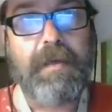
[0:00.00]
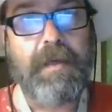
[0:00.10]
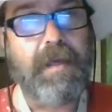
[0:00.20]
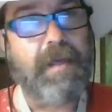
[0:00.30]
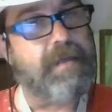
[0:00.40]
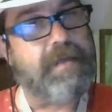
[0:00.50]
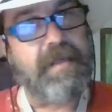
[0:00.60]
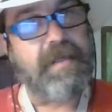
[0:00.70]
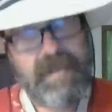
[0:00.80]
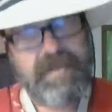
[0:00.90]
And did it
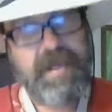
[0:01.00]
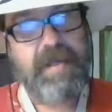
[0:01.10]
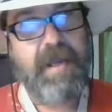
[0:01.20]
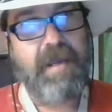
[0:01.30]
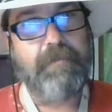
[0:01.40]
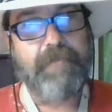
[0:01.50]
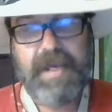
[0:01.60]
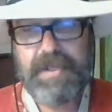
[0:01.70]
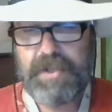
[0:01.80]
get that name based